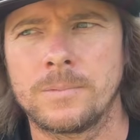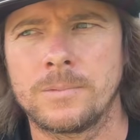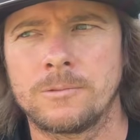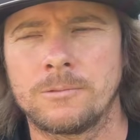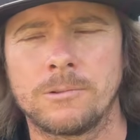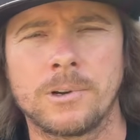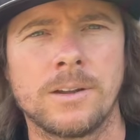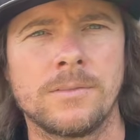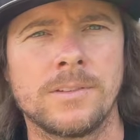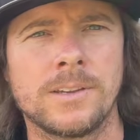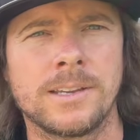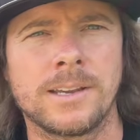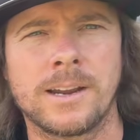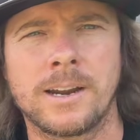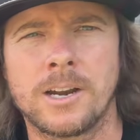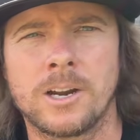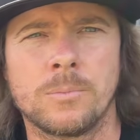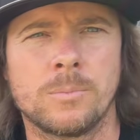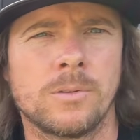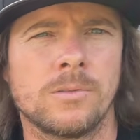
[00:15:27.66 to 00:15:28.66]
revving,
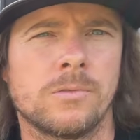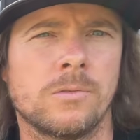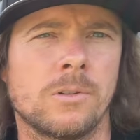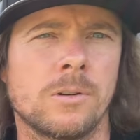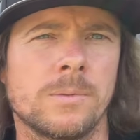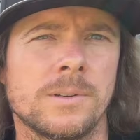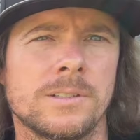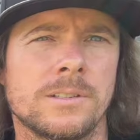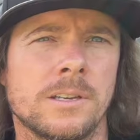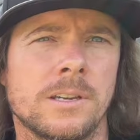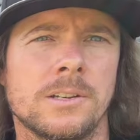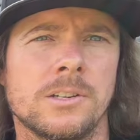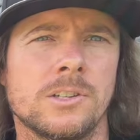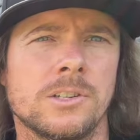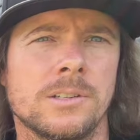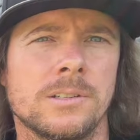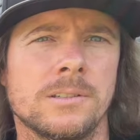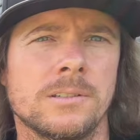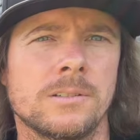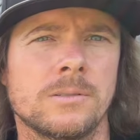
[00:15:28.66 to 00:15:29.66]
higher performance
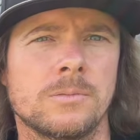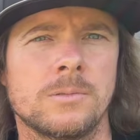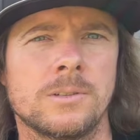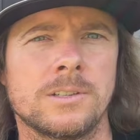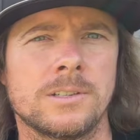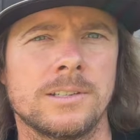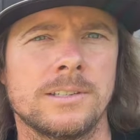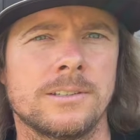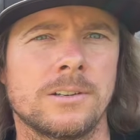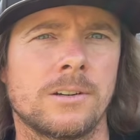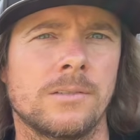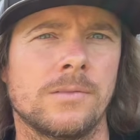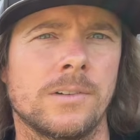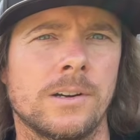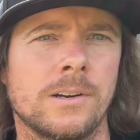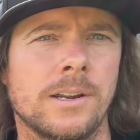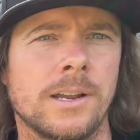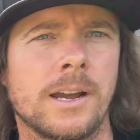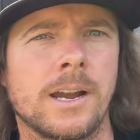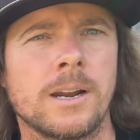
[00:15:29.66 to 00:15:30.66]
engines, which these aren't
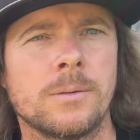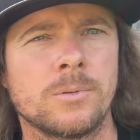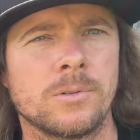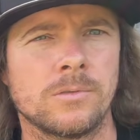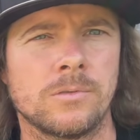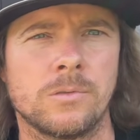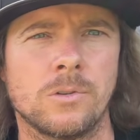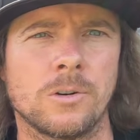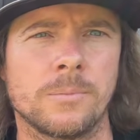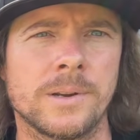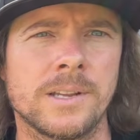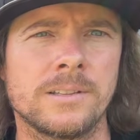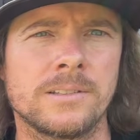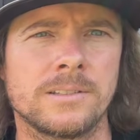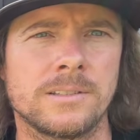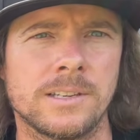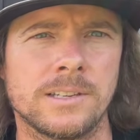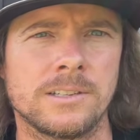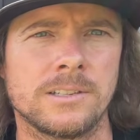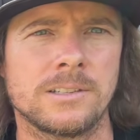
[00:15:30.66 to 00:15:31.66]
very high performance.
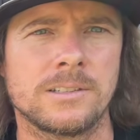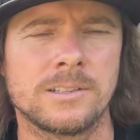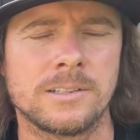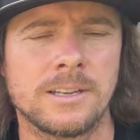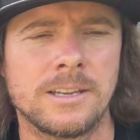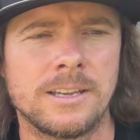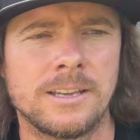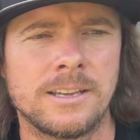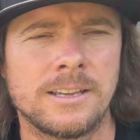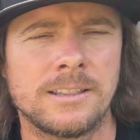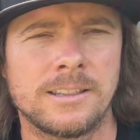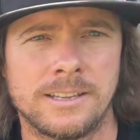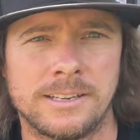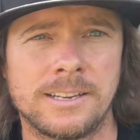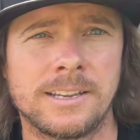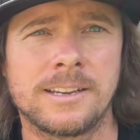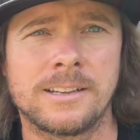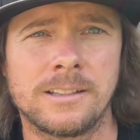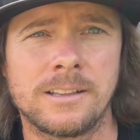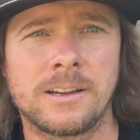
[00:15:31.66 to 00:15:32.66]
They
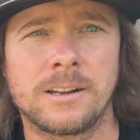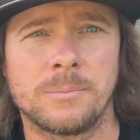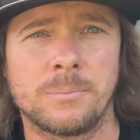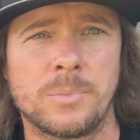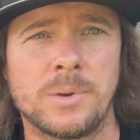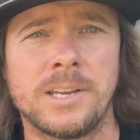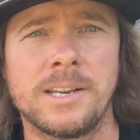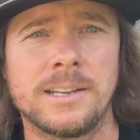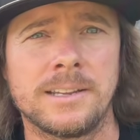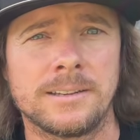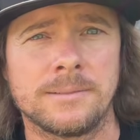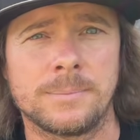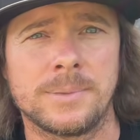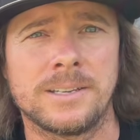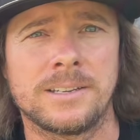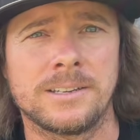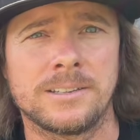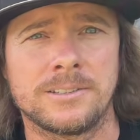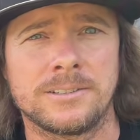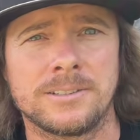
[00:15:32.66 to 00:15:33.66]
take a lot of beating
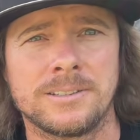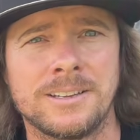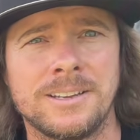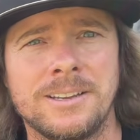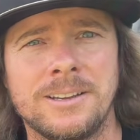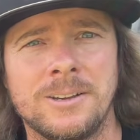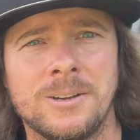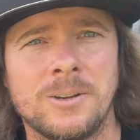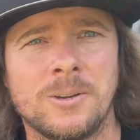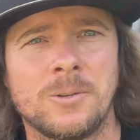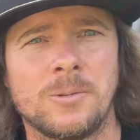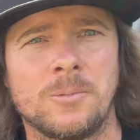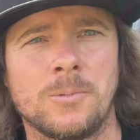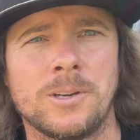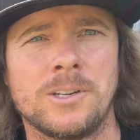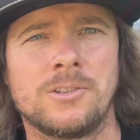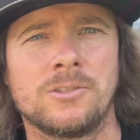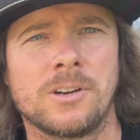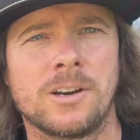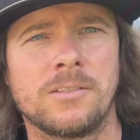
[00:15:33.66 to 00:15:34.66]
because
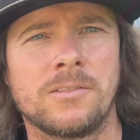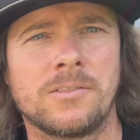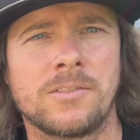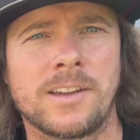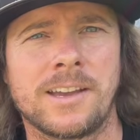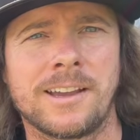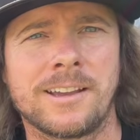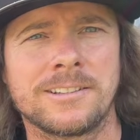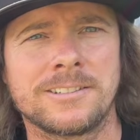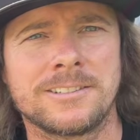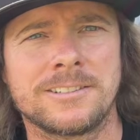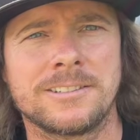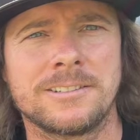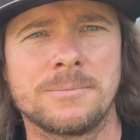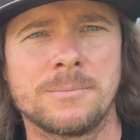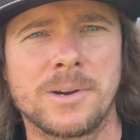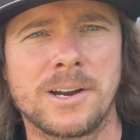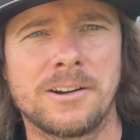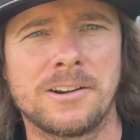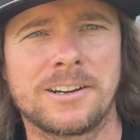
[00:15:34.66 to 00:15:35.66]
we drive fast in
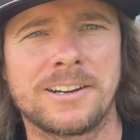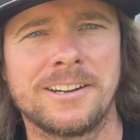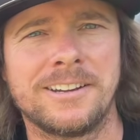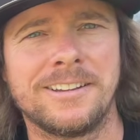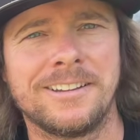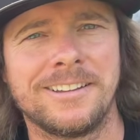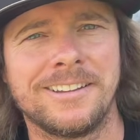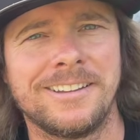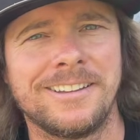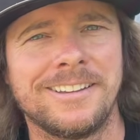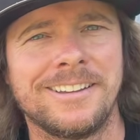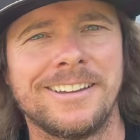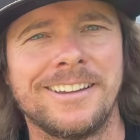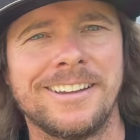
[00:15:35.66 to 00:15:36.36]
America